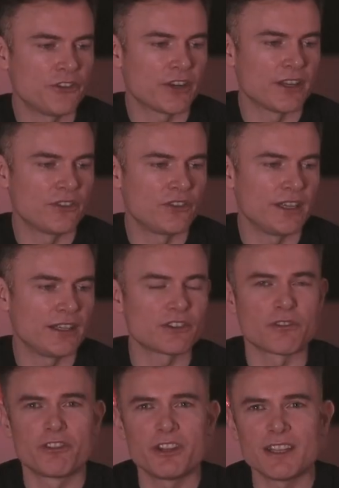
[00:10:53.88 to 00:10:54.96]
as you can see, it's
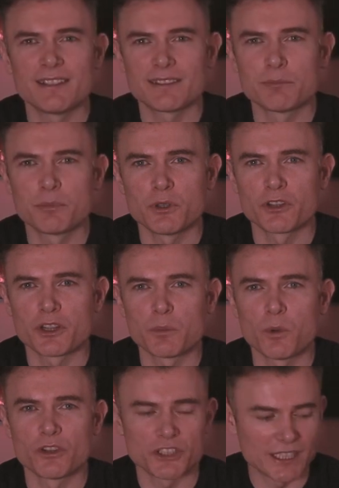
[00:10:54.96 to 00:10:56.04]
a really simple looking
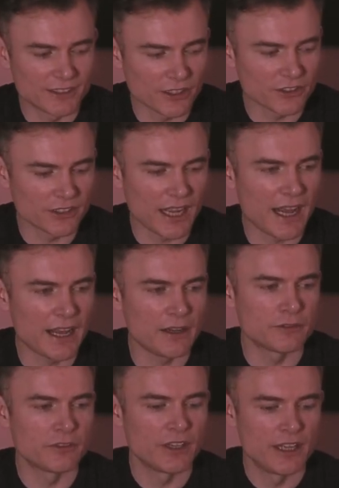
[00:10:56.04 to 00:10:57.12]
watch. It doesn't
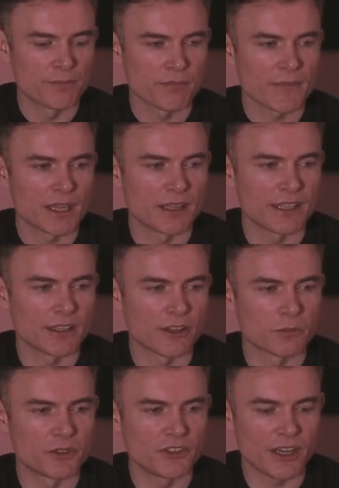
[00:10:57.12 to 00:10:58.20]
have, like the
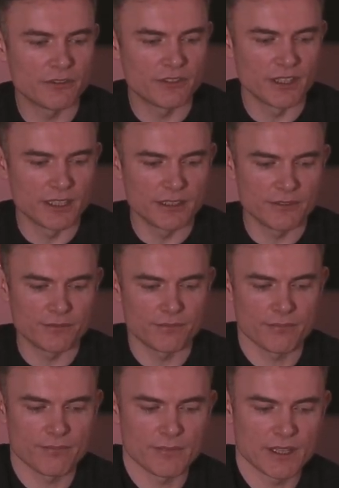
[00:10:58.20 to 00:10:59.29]
other ones have
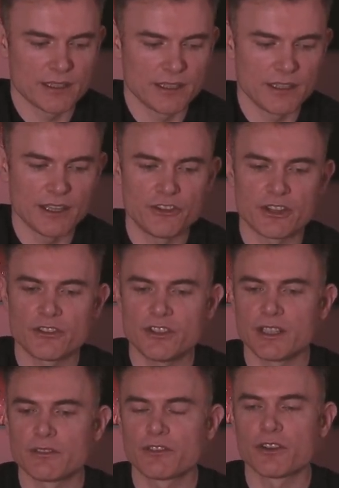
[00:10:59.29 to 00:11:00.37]
as you can see, they've